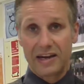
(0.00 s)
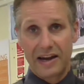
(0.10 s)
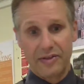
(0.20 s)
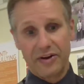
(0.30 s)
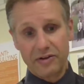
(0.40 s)

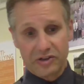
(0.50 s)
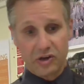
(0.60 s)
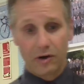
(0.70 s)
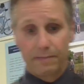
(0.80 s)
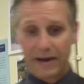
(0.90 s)
Now those
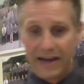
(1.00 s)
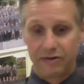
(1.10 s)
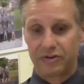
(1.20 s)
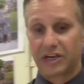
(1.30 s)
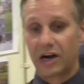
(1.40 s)

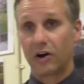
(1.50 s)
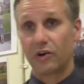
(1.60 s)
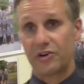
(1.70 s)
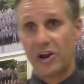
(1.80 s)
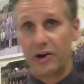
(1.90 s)
compounds
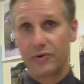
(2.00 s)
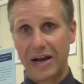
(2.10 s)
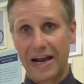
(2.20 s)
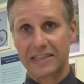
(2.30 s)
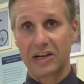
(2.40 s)
are known
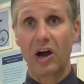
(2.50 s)
as